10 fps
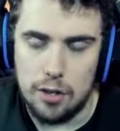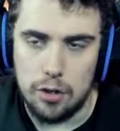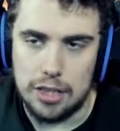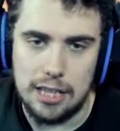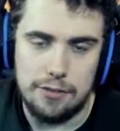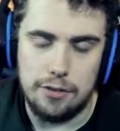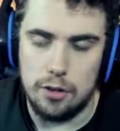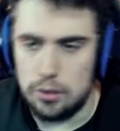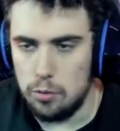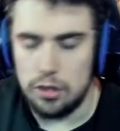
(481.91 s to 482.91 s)
good thing to
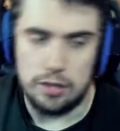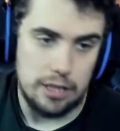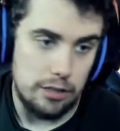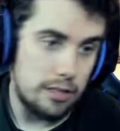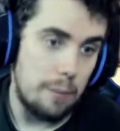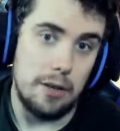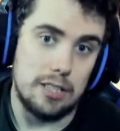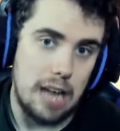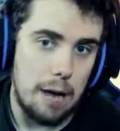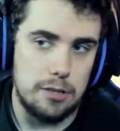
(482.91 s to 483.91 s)
us. Obviously, Luis Alberto
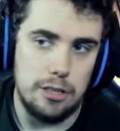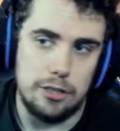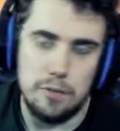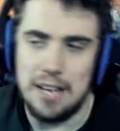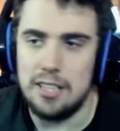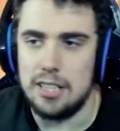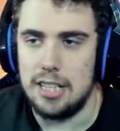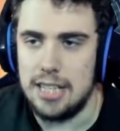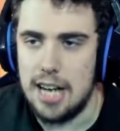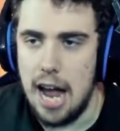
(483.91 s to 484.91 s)
is absolutely tremendous
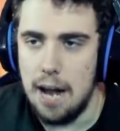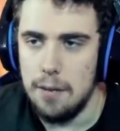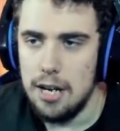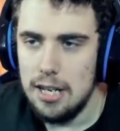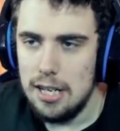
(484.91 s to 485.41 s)
in this game.